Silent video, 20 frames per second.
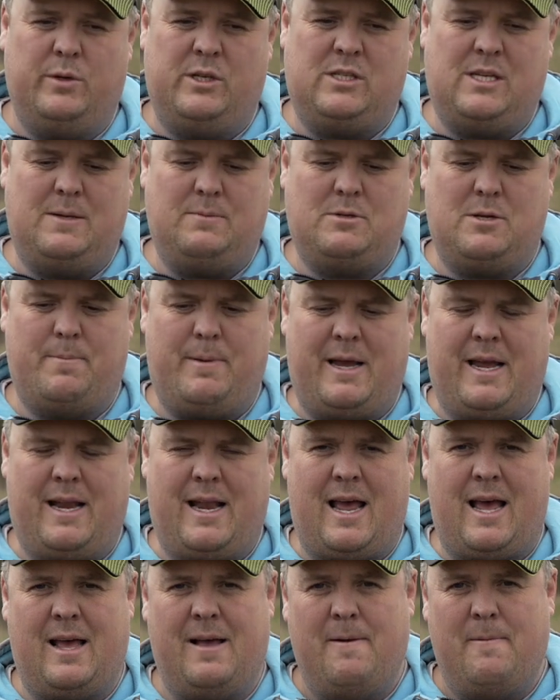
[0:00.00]
We seem to be
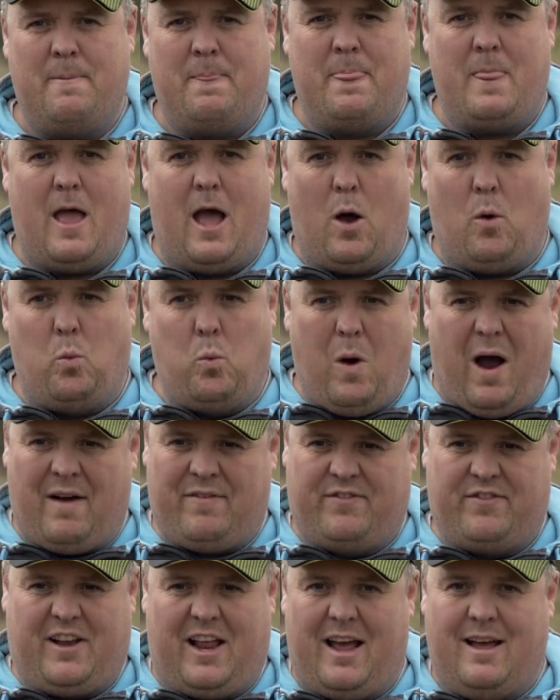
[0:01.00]
in a
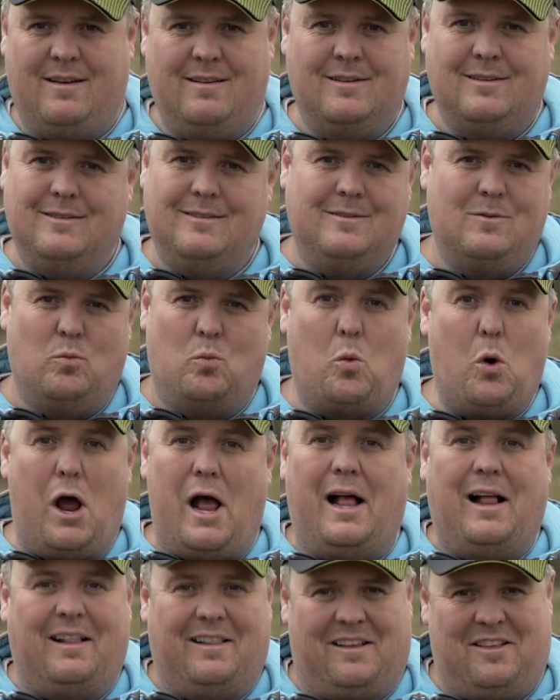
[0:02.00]
wafter
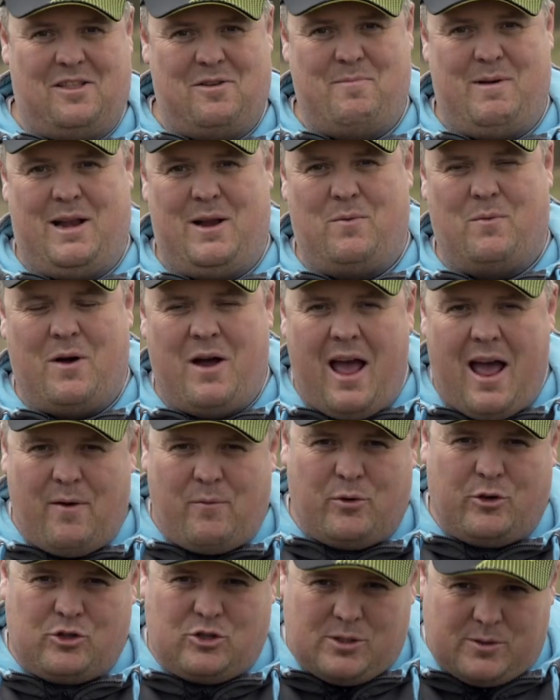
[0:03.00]
world at the minute, where
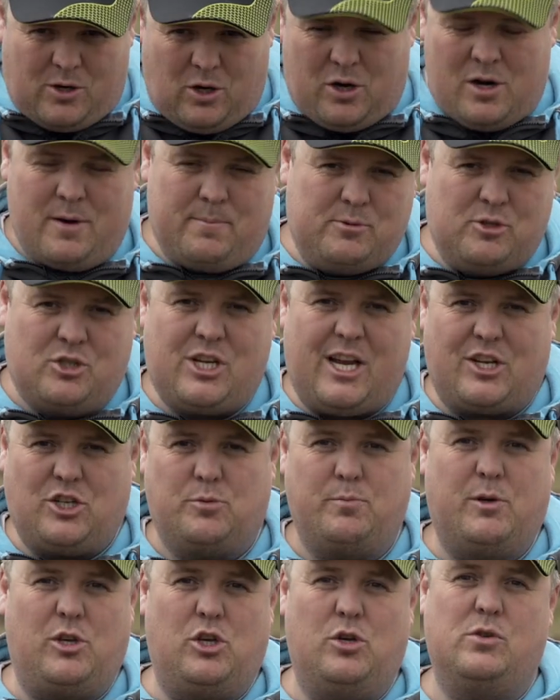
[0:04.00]
everyone's got an
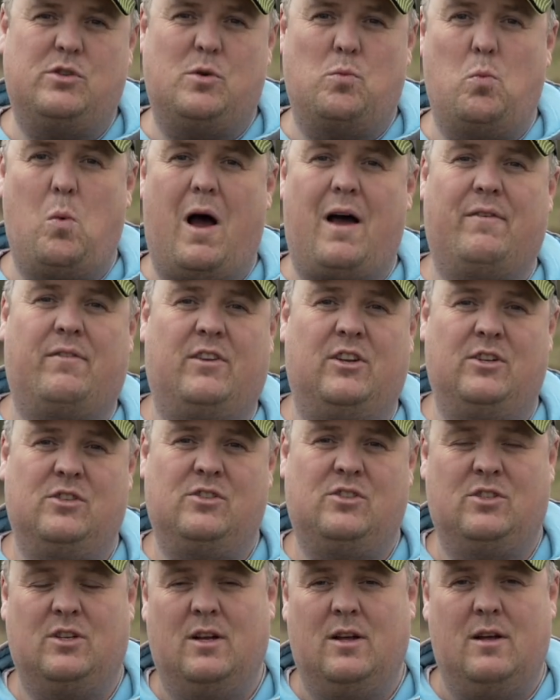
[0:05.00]
obsession with using
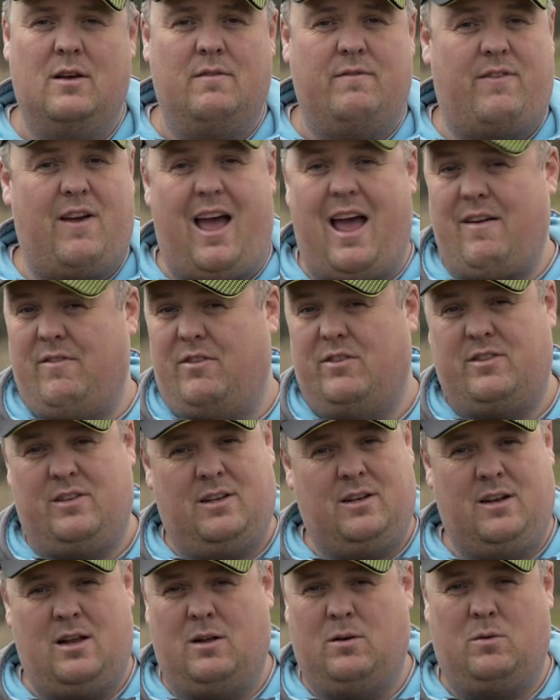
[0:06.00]
wafters for
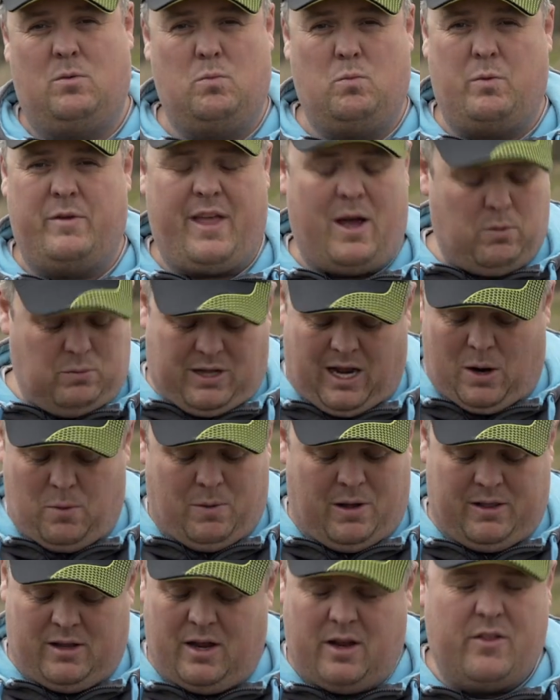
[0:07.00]
everything. And without doubt,
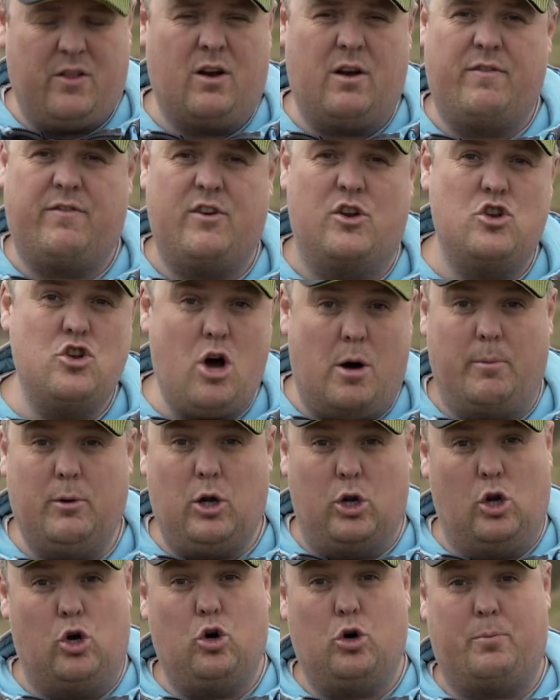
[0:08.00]
while they're a
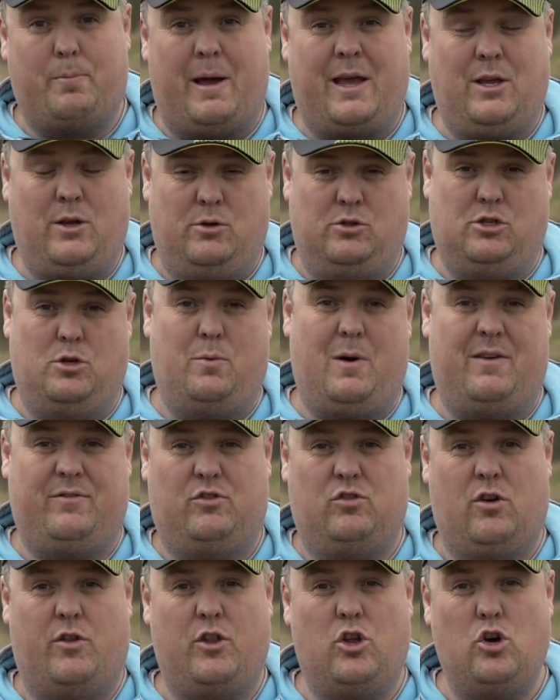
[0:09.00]
phenomenal hook bait using a
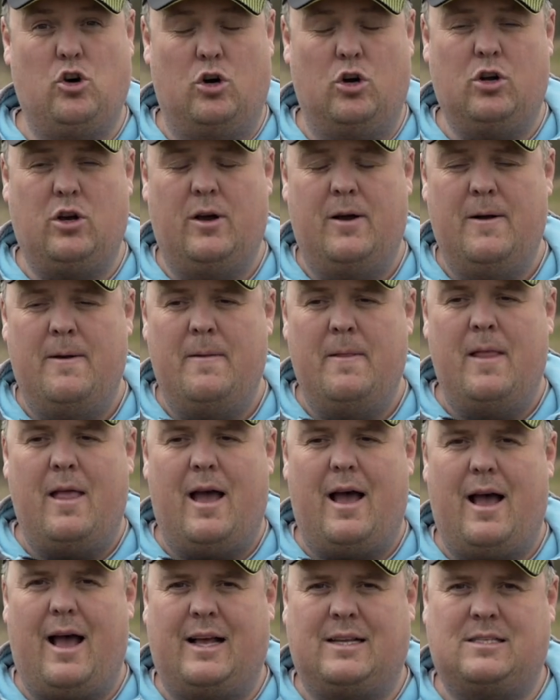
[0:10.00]
wafter on the hook,
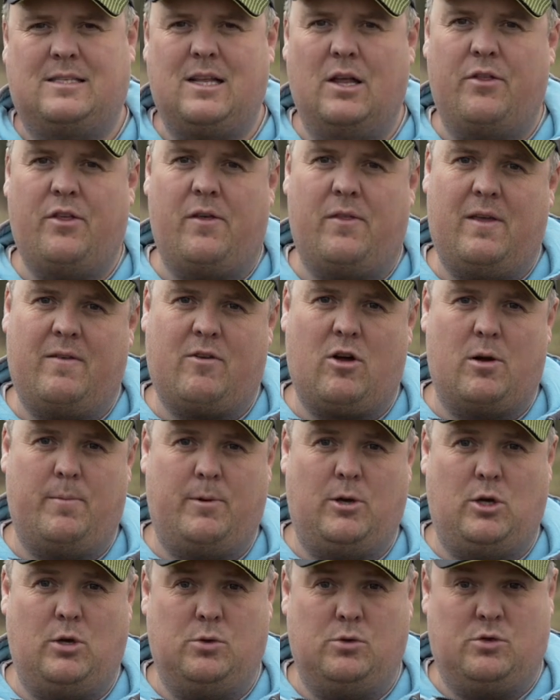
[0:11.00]
I still think they've got to
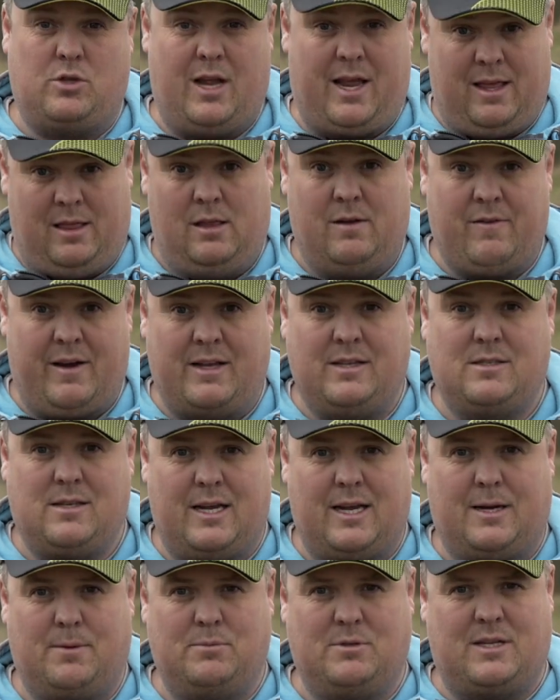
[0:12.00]
be used in the right
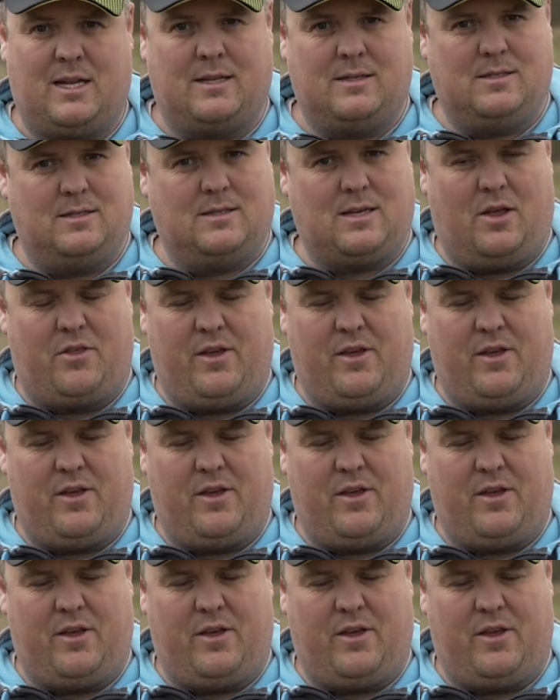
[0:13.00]
circumstances.